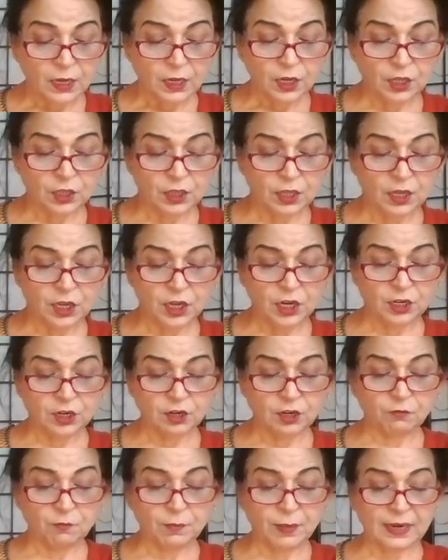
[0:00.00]
In the heat
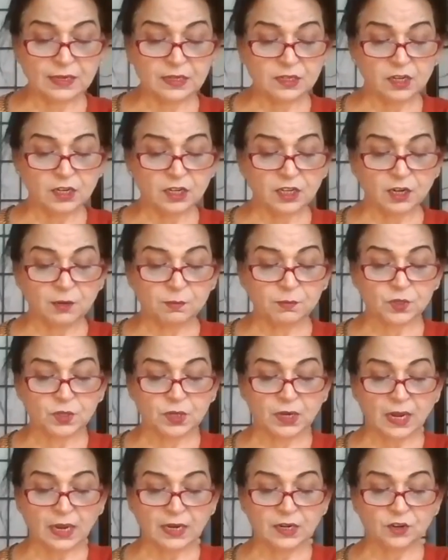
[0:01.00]
of battle,
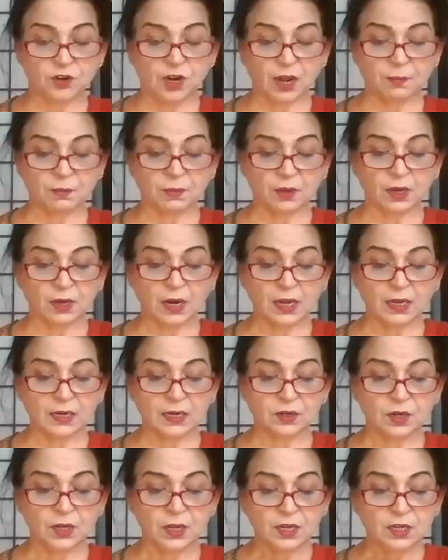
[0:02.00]
crimson eyed Ram
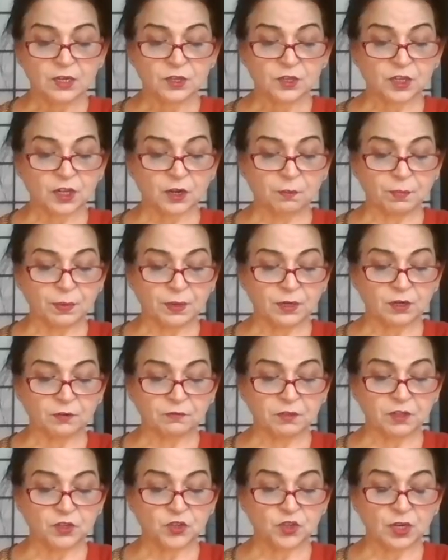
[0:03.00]
cried, Serpent
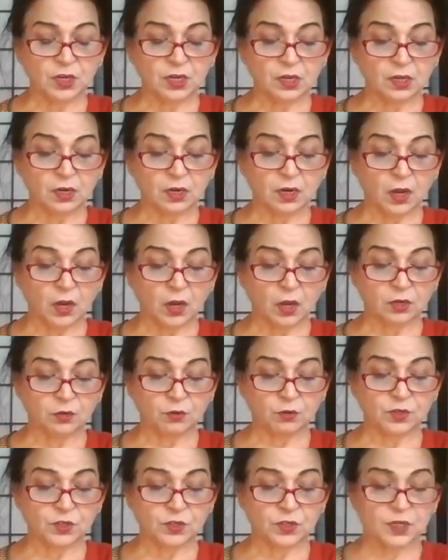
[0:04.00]
of the jungle, all
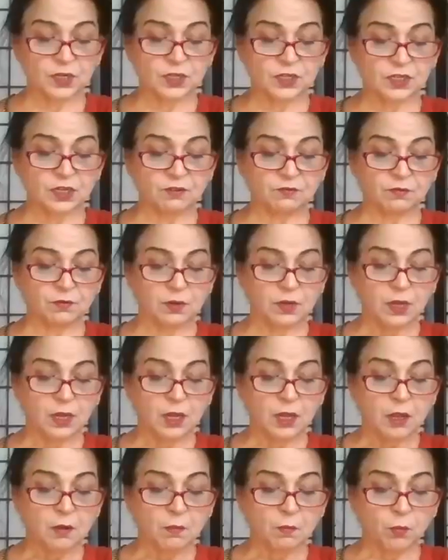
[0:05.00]
your sins have
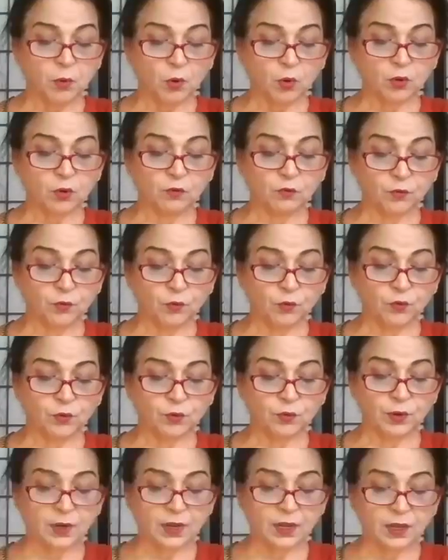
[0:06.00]
borne fruit
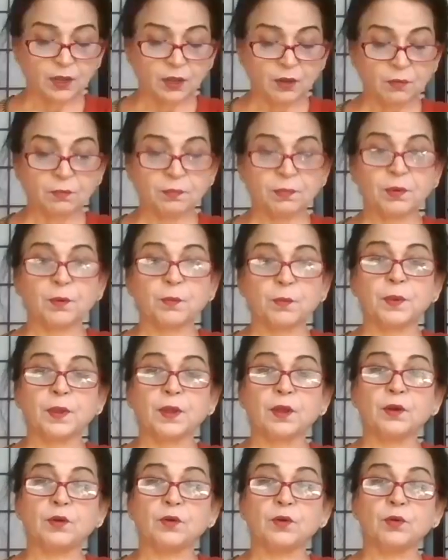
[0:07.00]
today.
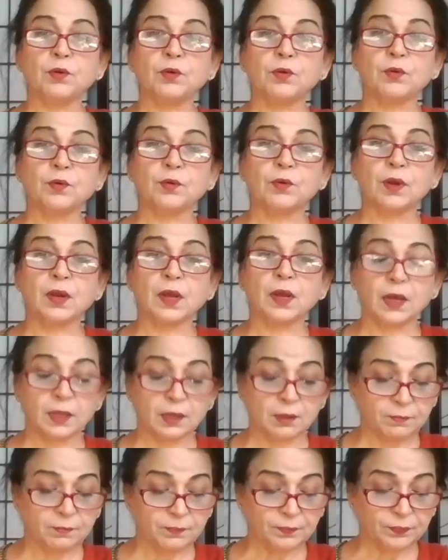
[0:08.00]
Prepare to die.